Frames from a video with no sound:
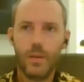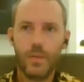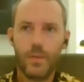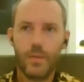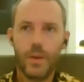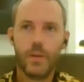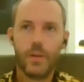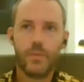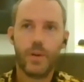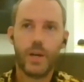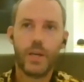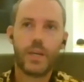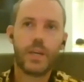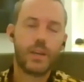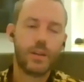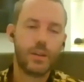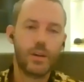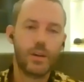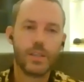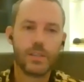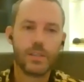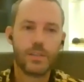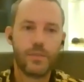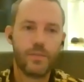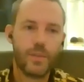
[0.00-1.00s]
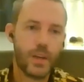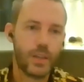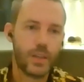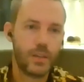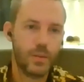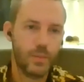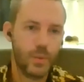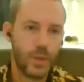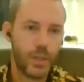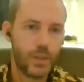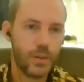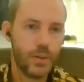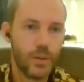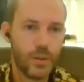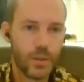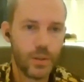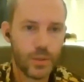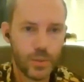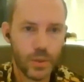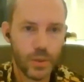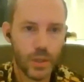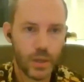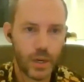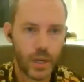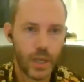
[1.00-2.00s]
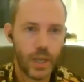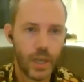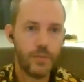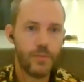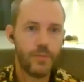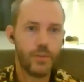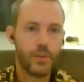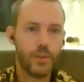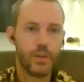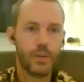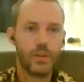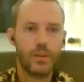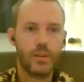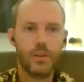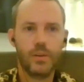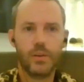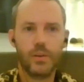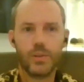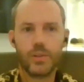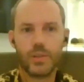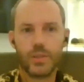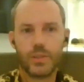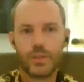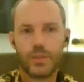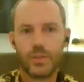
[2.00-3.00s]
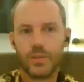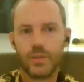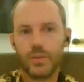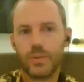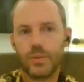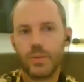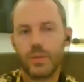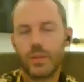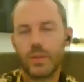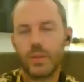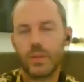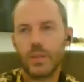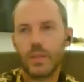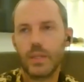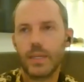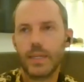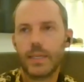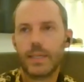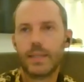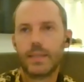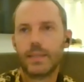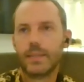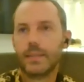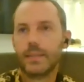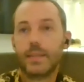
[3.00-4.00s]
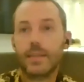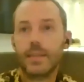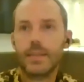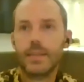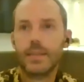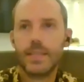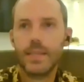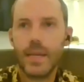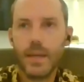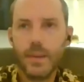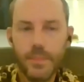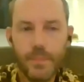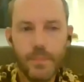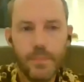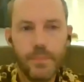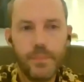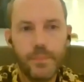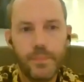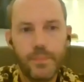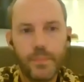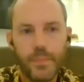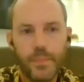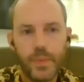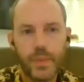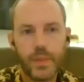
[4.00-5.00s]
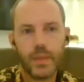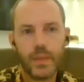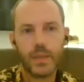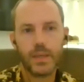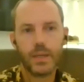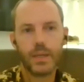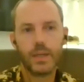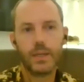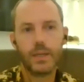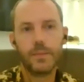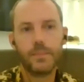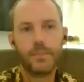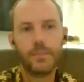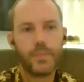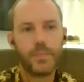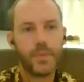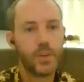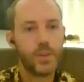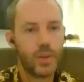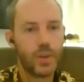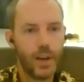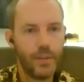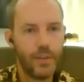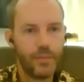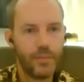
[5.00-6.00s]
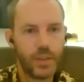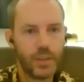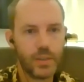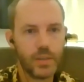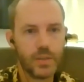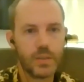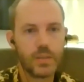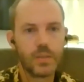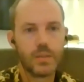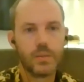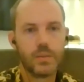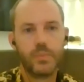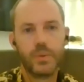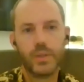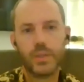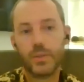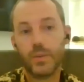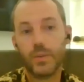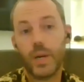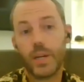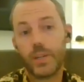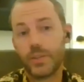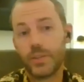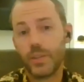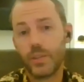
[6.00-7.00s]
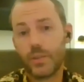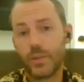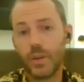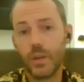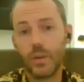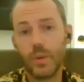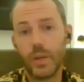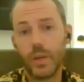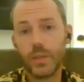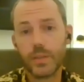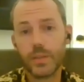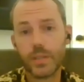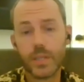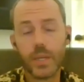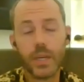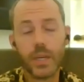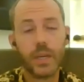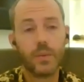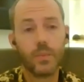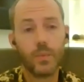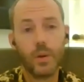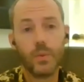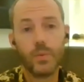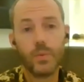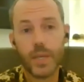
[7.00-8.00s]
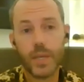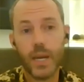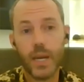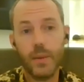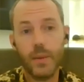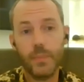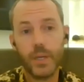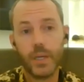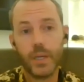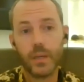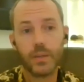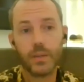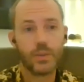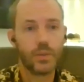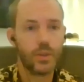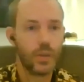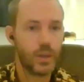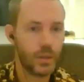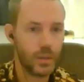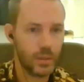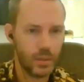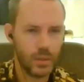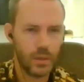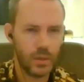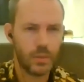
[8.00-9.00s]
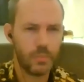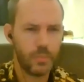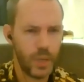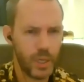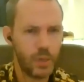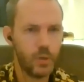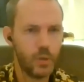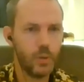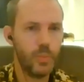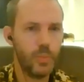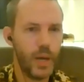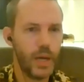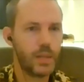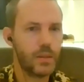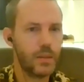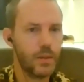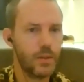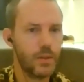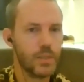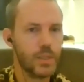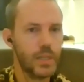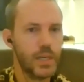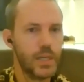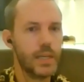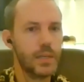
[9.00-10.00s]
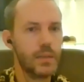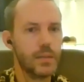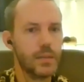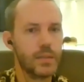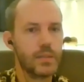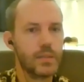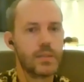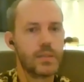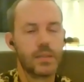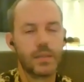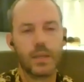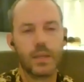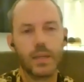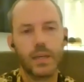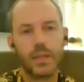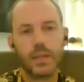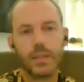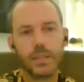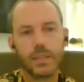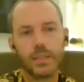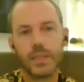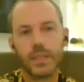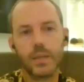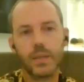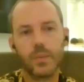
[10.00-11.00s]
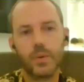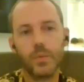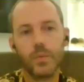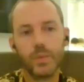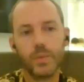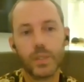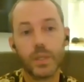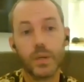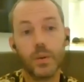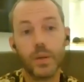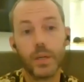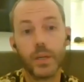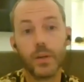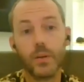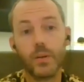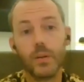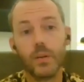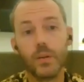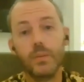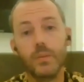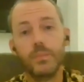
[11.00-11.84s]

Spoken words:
they recognized the fact that we'd gone to a lot of effort, not just to like condemn the traffickers, but to actually try to understand what was happening and try to like peel back those layers, understand what was going on.